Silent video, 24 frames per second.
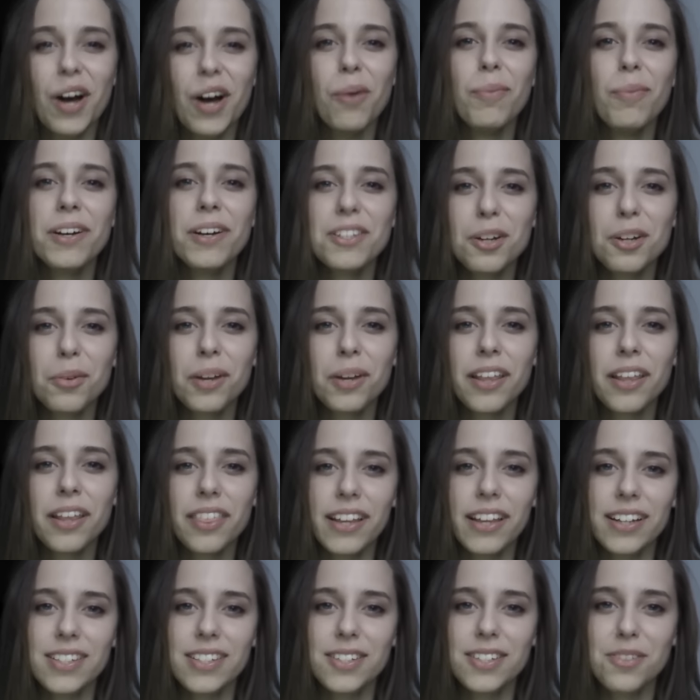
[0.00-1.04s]
But only
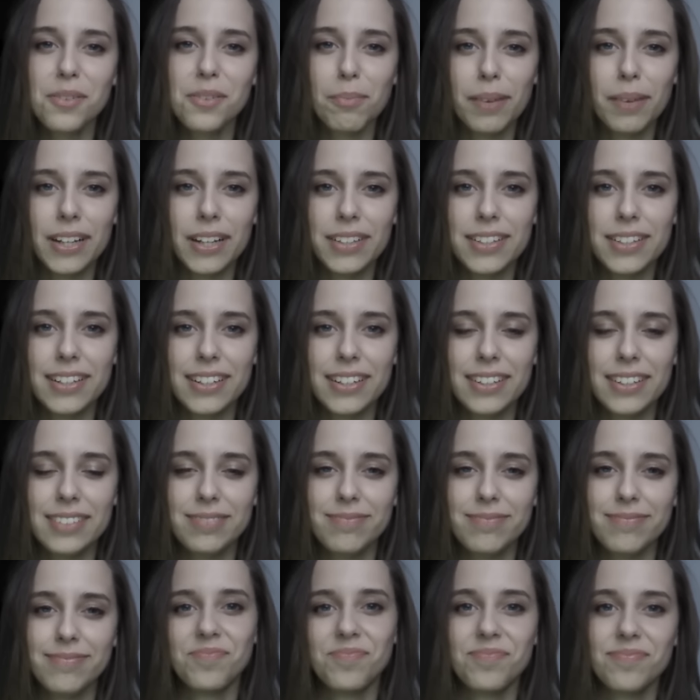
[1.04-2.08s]
thanks to Imelda.
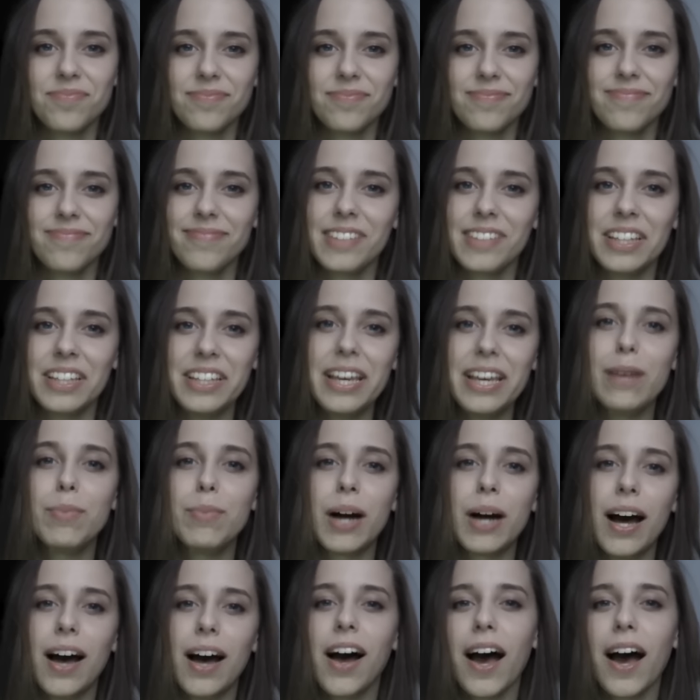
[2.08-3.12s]
Yeah,
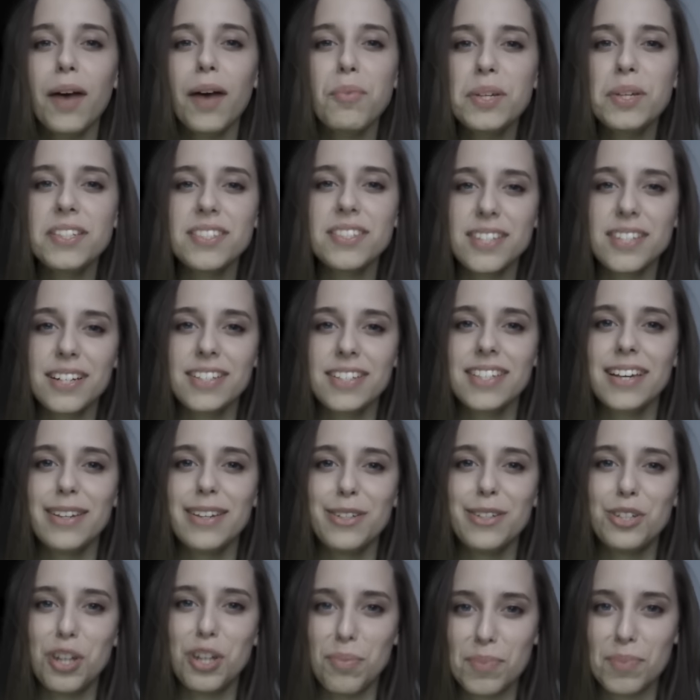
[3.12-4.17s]
but I will still say
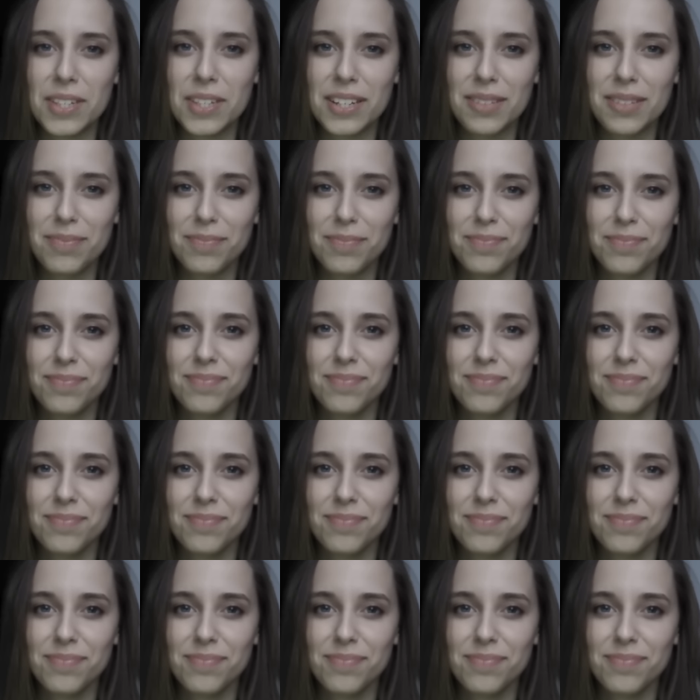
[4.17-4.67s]
Gypsy.